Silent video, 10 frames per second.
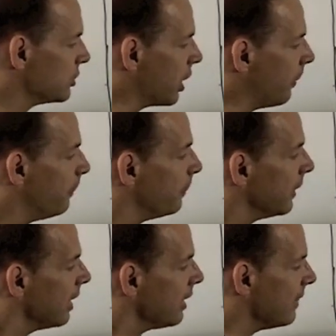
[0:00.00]
So
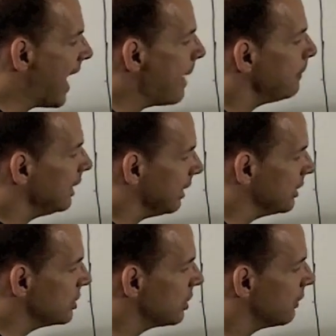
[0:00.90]
that
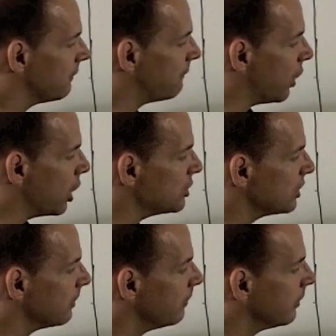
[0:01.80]
means
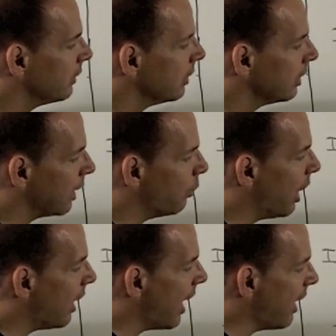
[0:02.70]
first, okay,
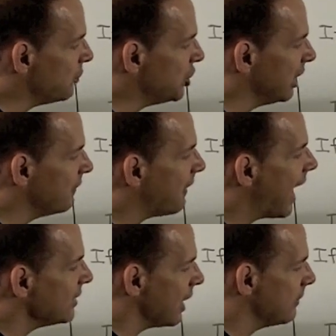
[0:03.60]
well, I have G
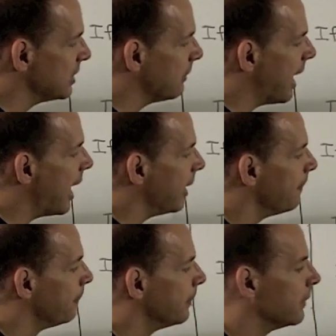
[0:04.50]
divides M sub
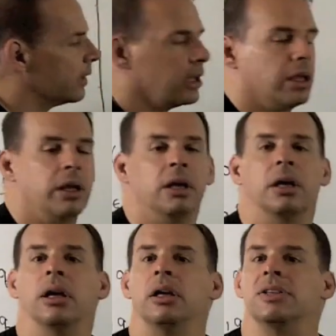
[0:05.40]
A.
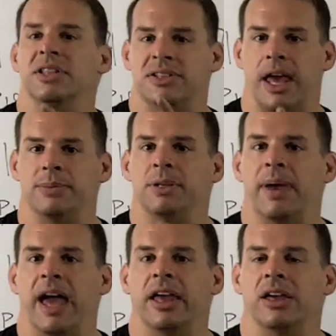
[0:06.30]
Since M
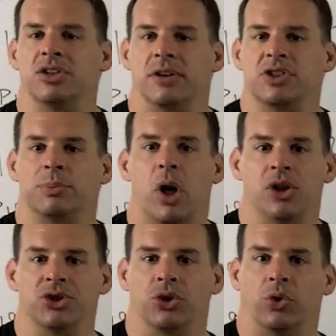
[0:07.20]
sub A is of
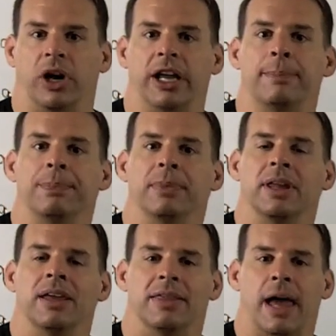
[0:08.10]
smallest degree,
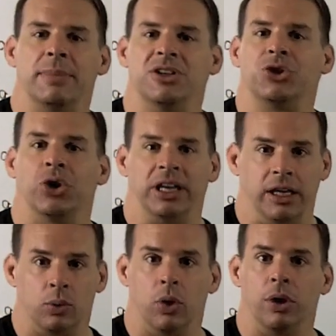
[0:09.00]
that means they're
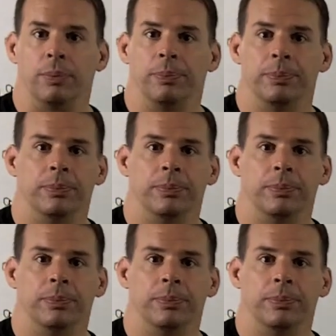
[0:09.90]
equal.